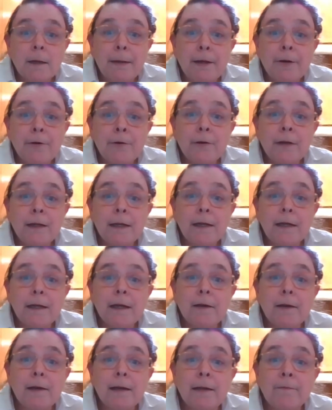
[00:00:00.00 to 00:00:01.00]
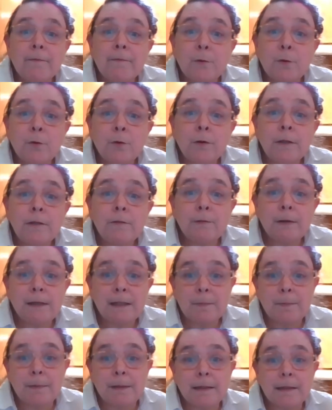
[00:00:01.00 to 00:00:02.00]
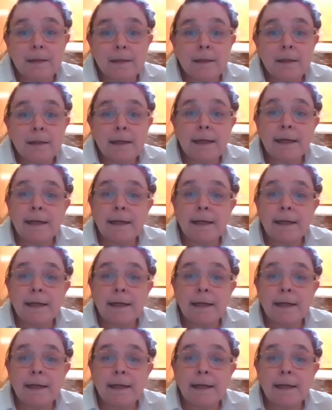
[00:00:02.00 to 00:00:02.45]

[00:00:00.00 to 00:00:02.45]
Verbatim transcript: appeared in foreign recipes.